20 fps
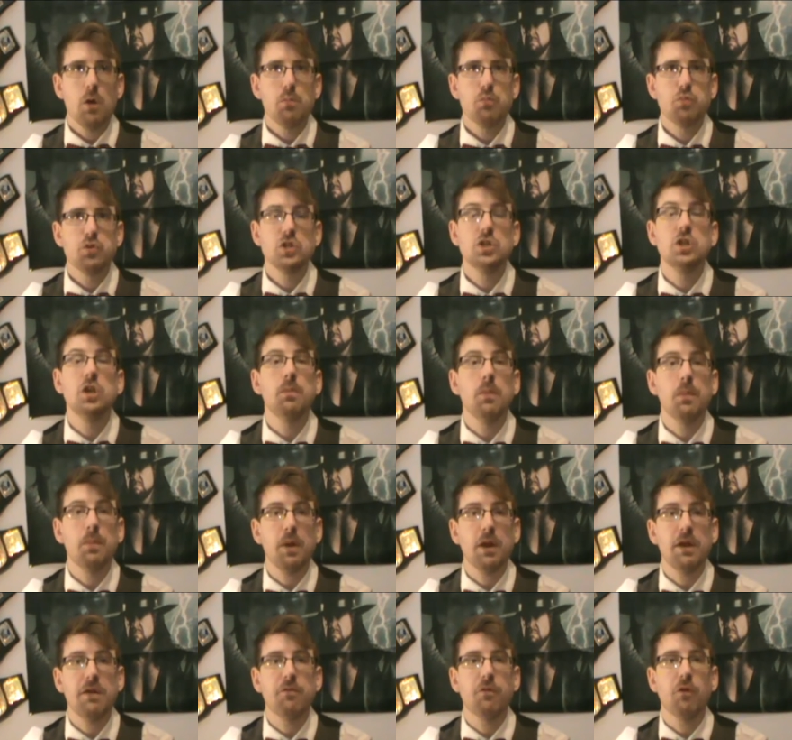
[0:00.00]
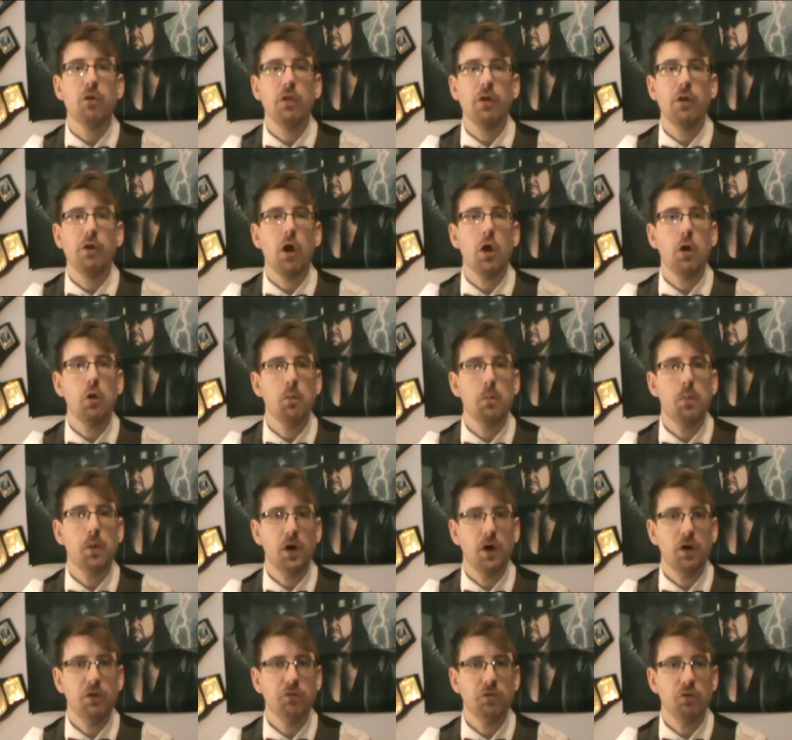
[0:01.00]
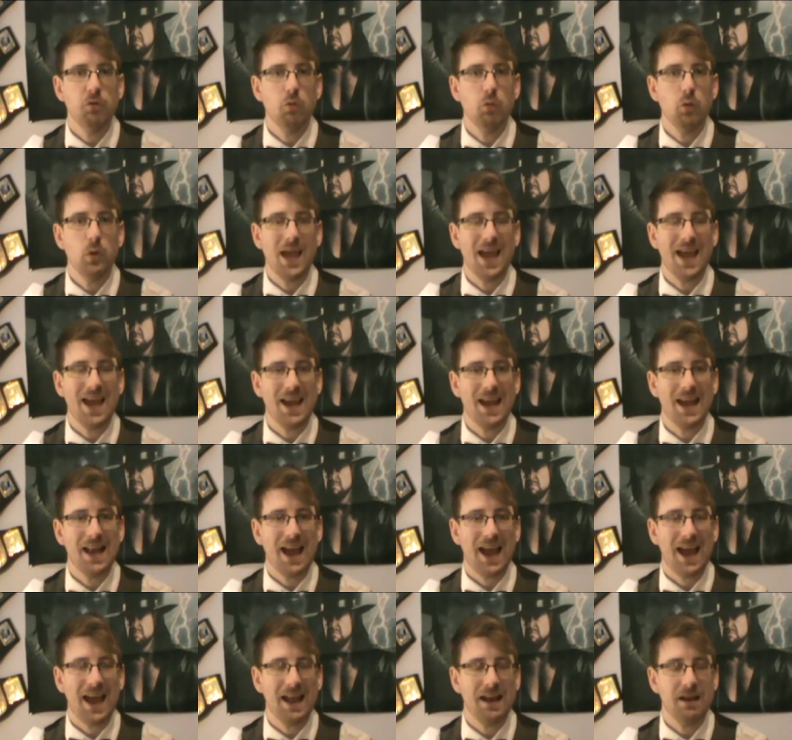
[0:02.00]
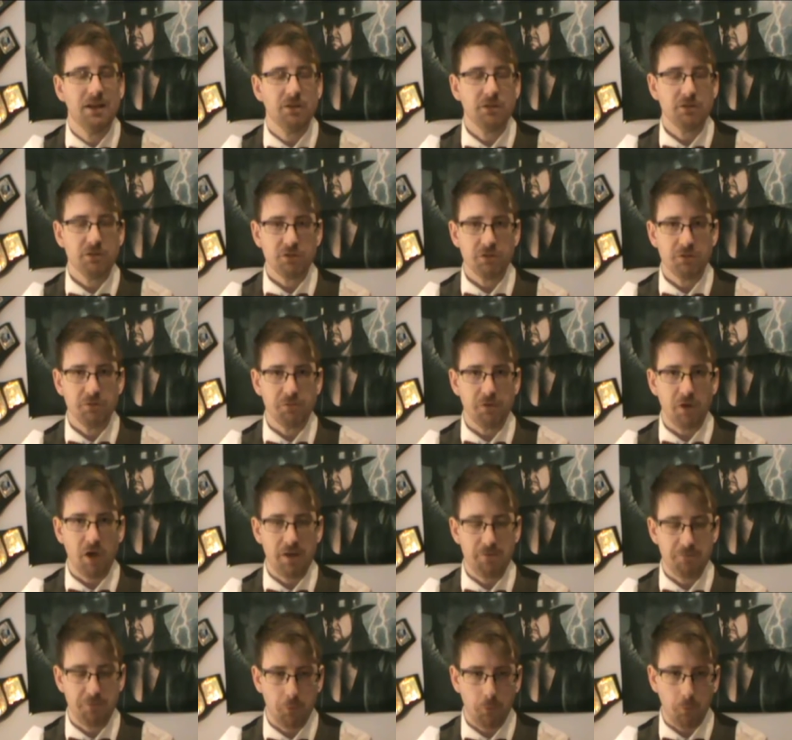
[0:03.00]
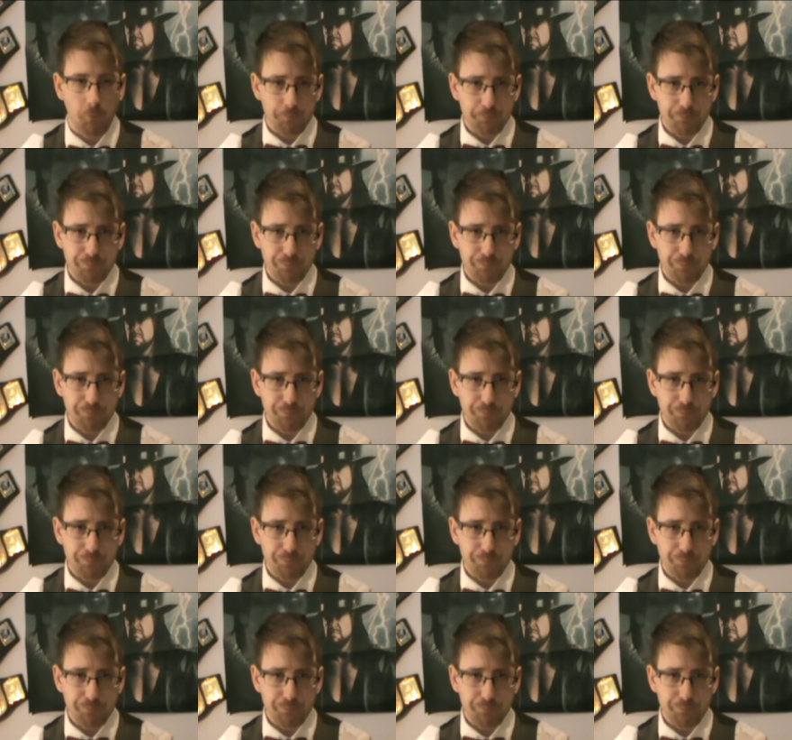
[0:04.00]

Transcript: presumably for their own personal gain and survival.